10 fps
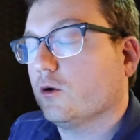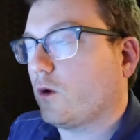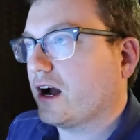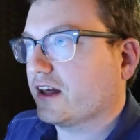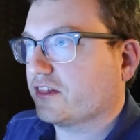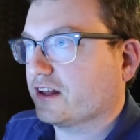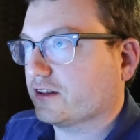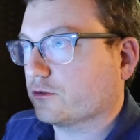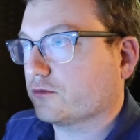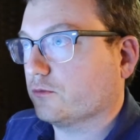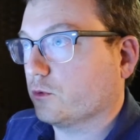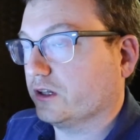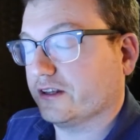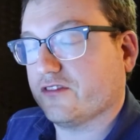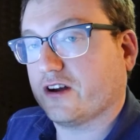why I think it's
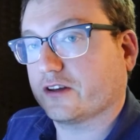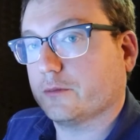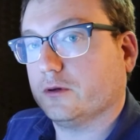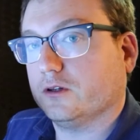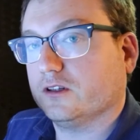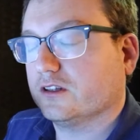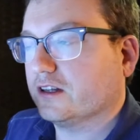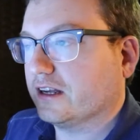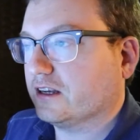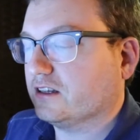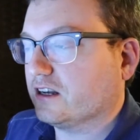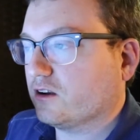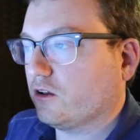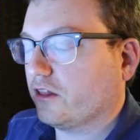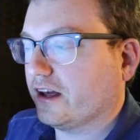really valuable, and
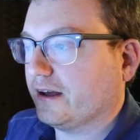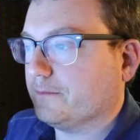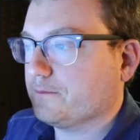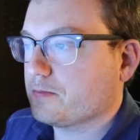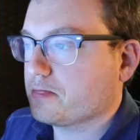all that.